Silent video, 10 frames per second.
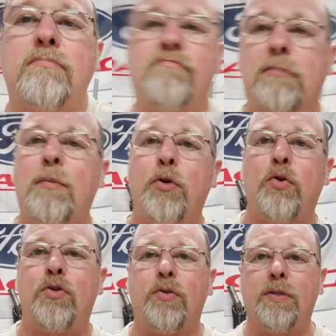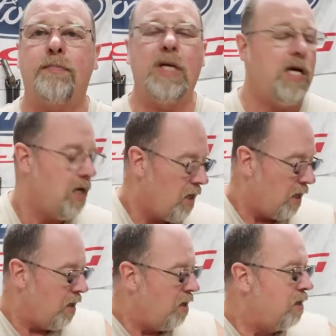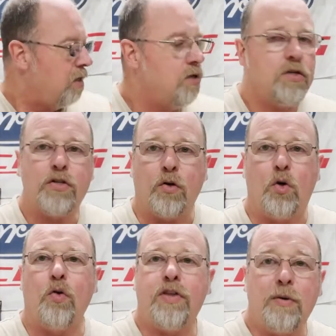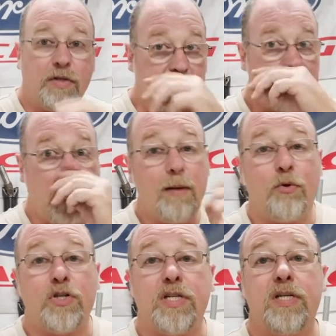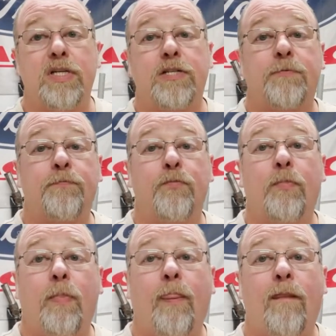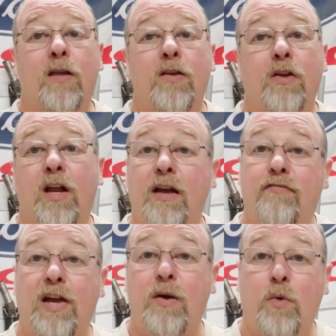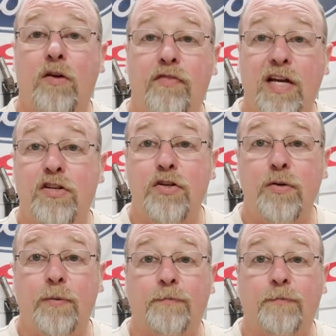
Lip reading: I'm new to it. So cool thing with the Snipers is you can have fan 1, fan 2,